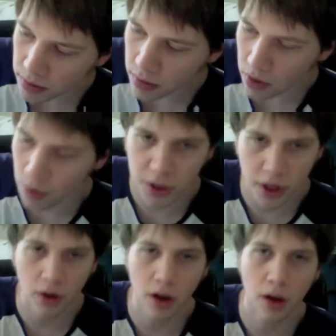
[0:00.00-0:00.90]
which
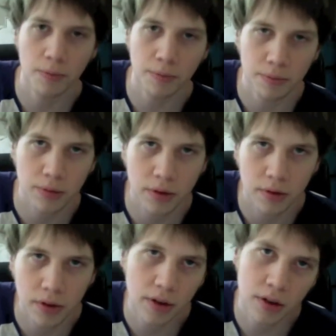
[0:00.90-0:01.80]
I'll
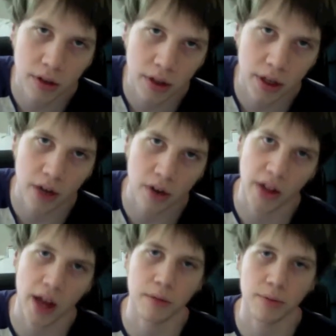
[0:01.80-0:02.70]
get on
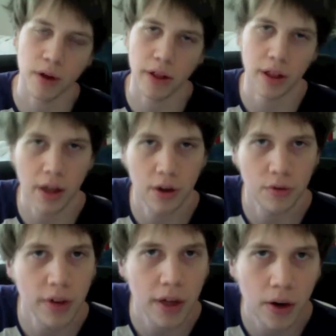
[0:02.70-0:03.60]
that in probably a later
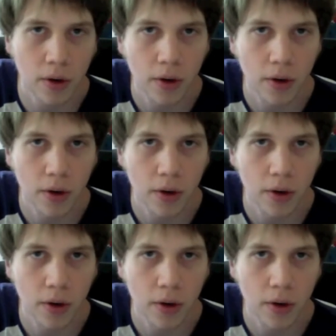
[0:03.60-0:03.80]
video,